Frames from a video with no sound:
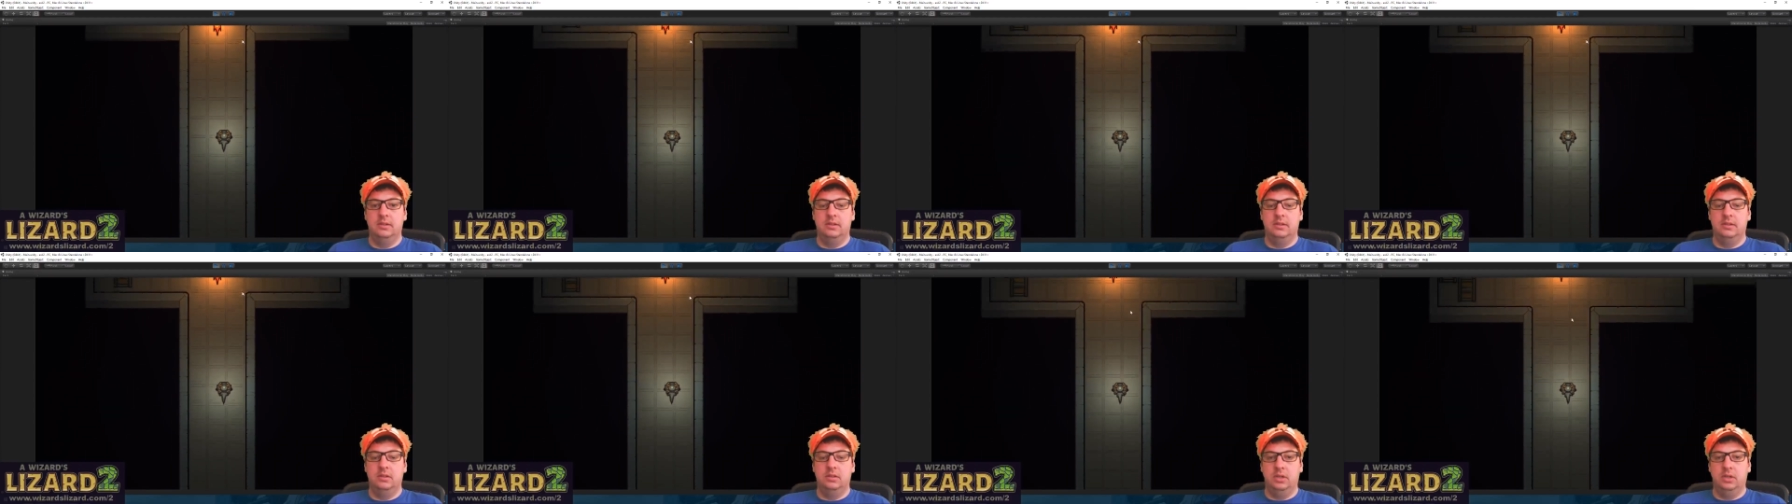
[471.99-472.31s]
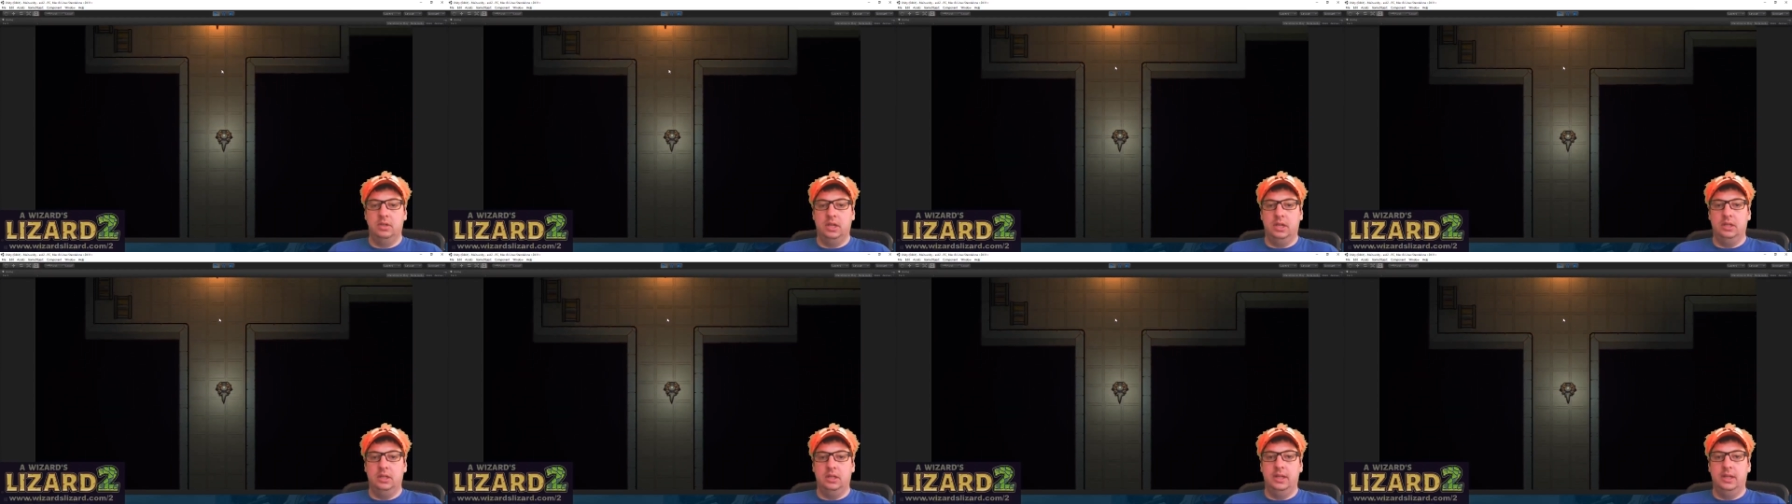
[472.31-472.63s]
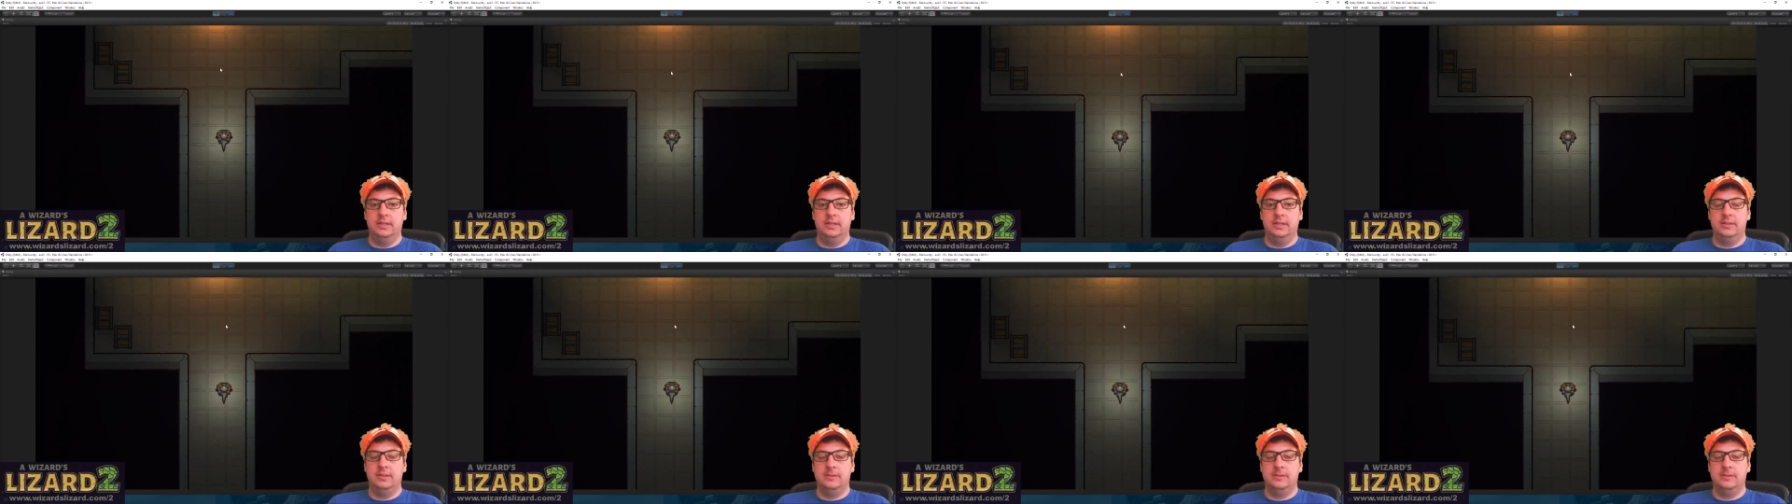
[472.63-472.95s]
looking
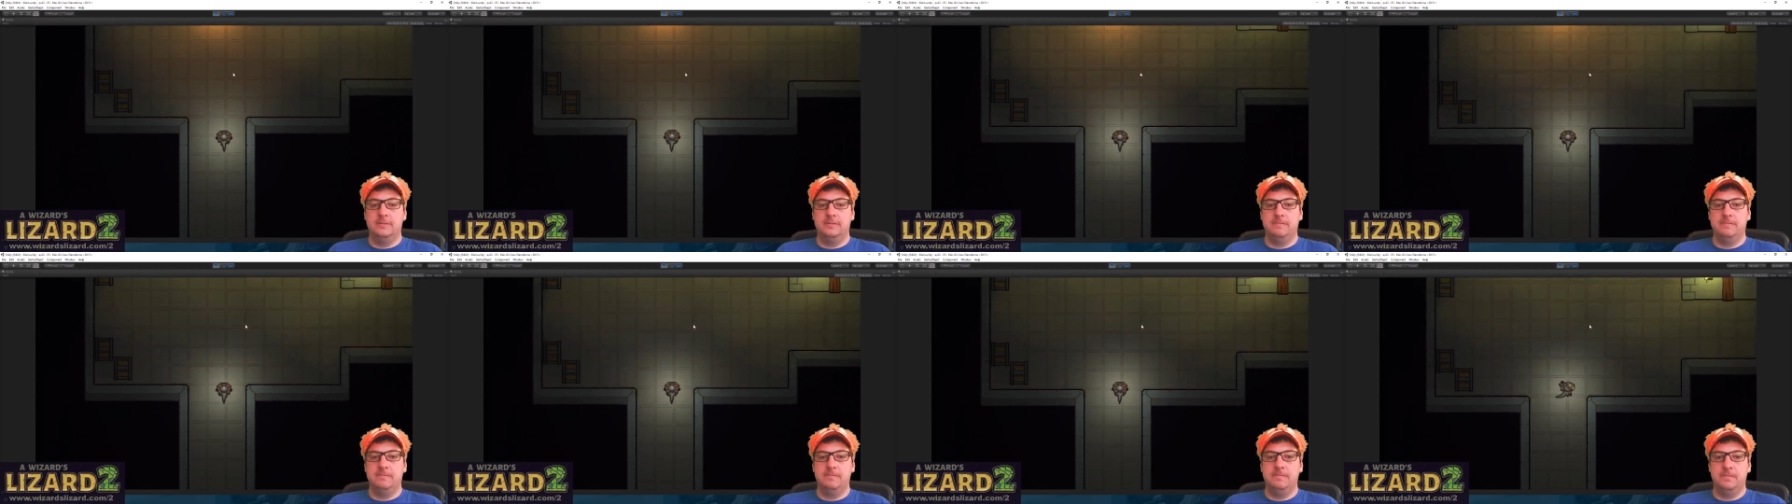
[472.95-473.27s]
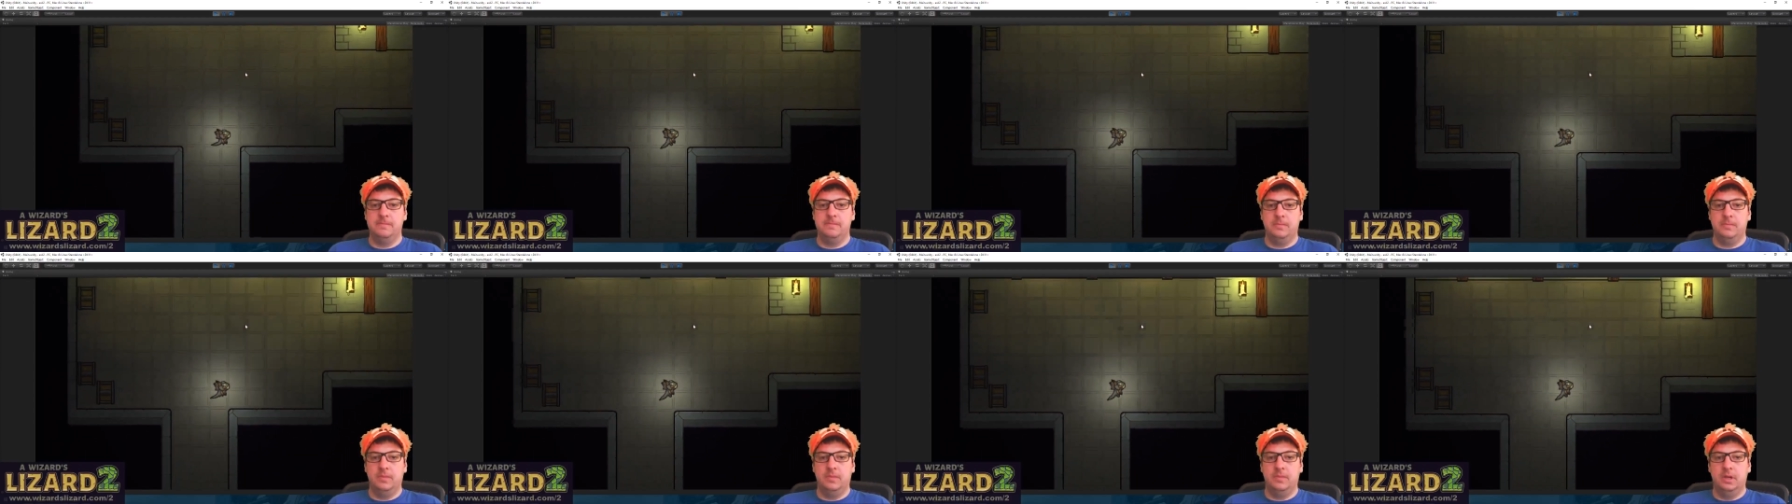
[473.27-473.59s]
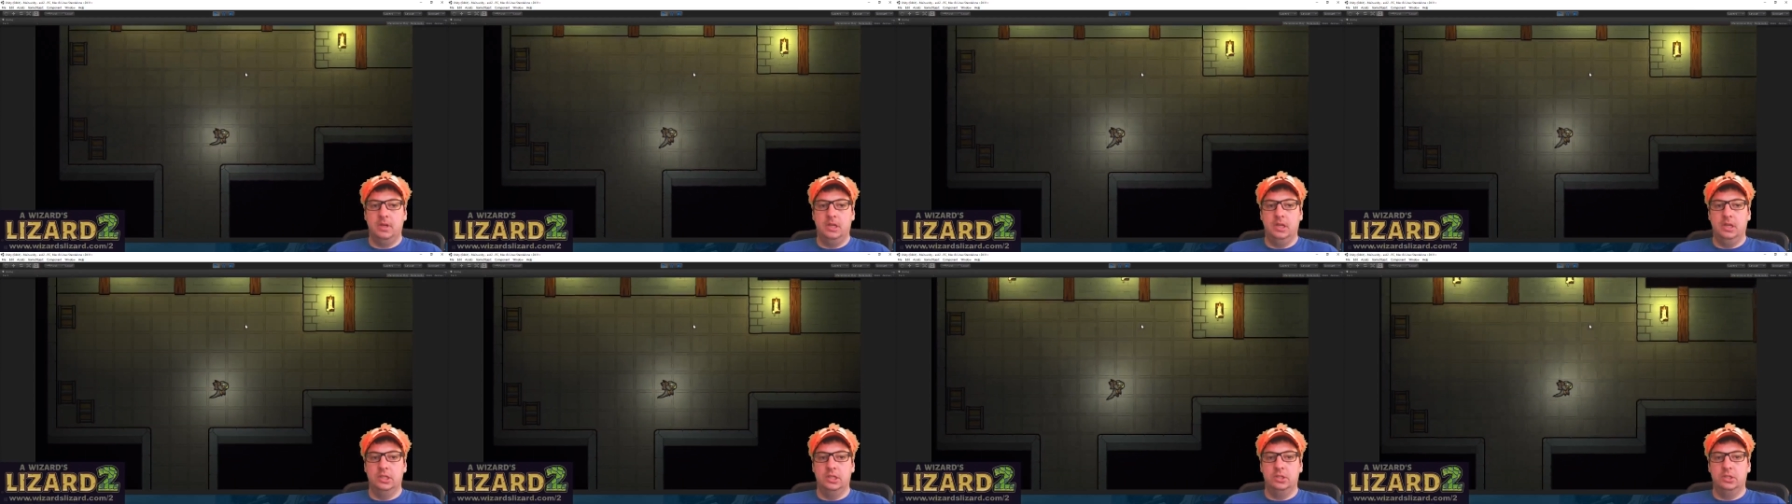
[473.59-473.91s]
lights
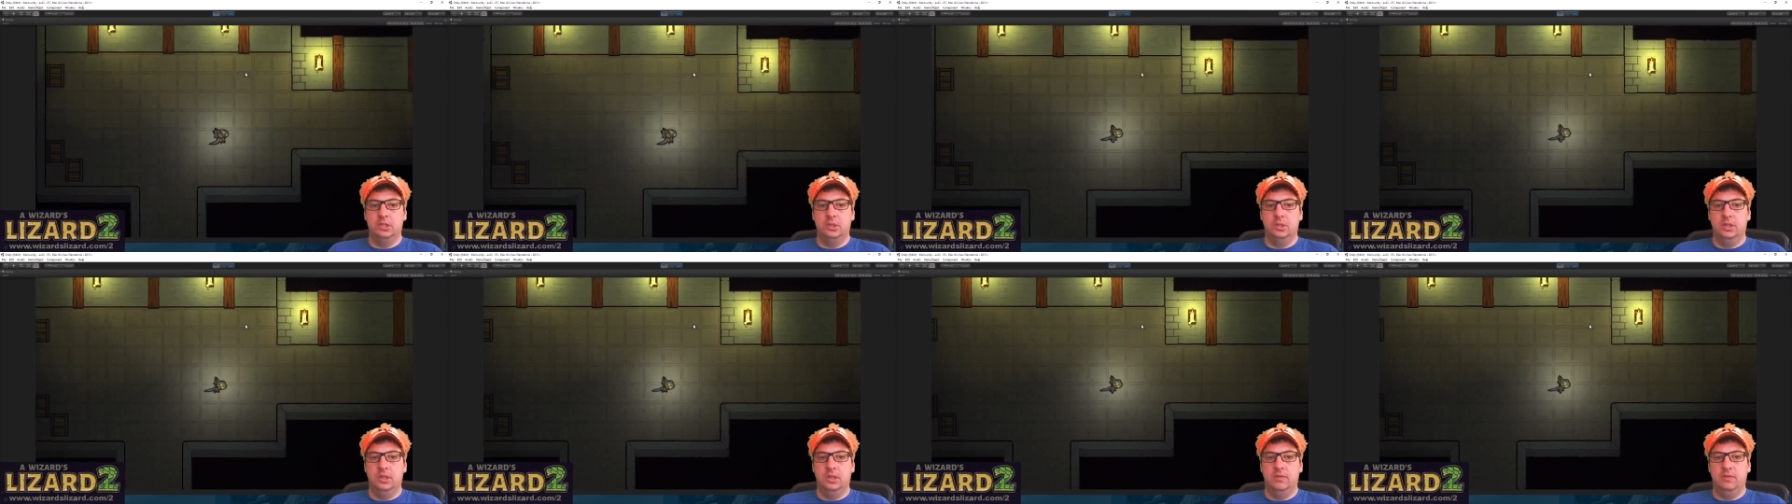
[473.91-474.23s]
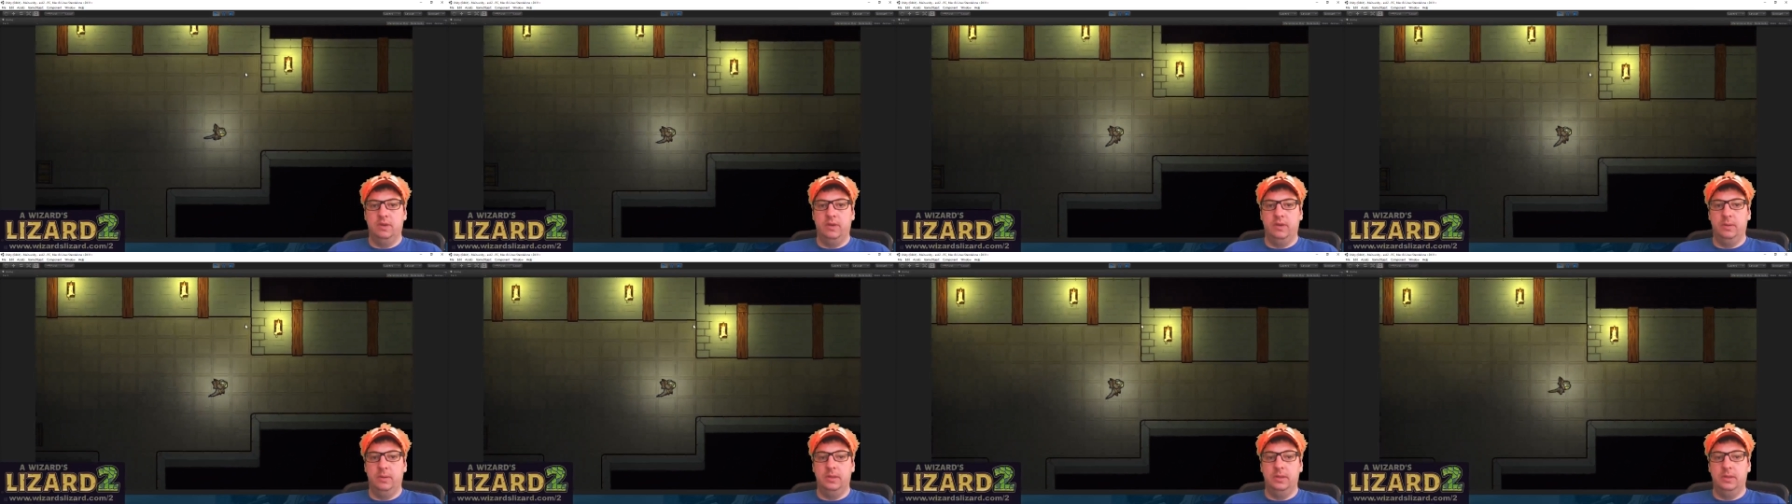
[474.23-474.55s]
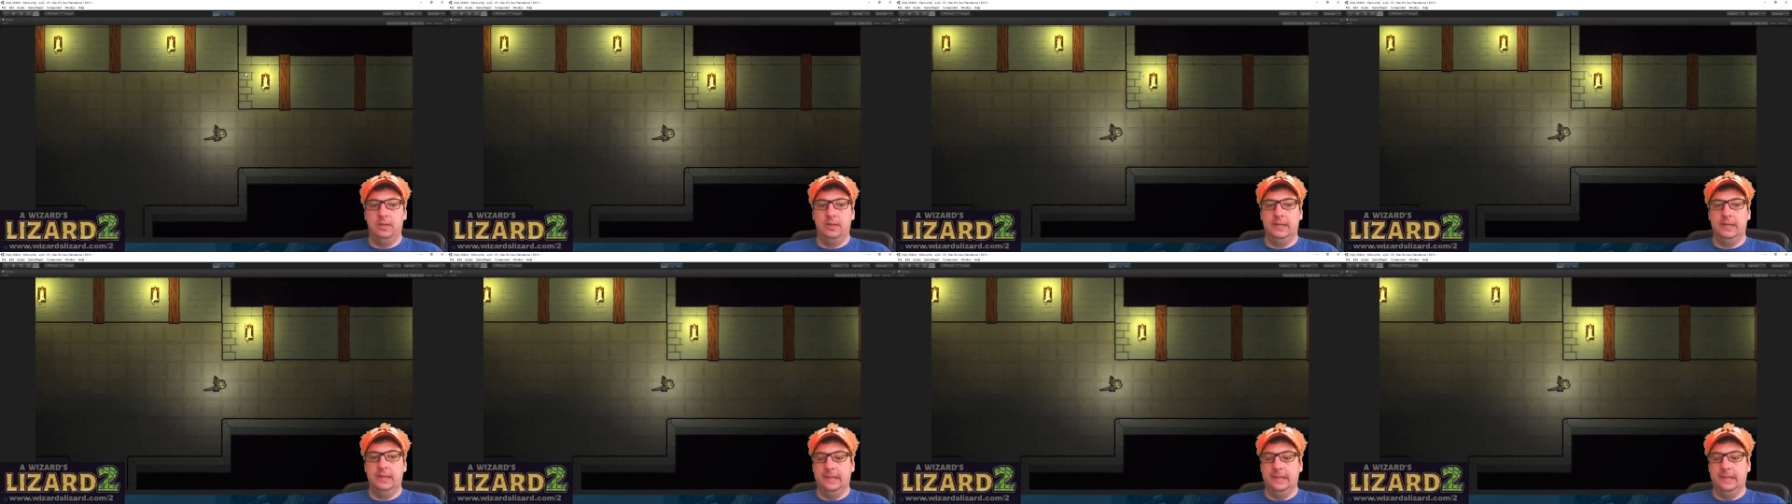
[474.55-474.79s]
in this 2D environment.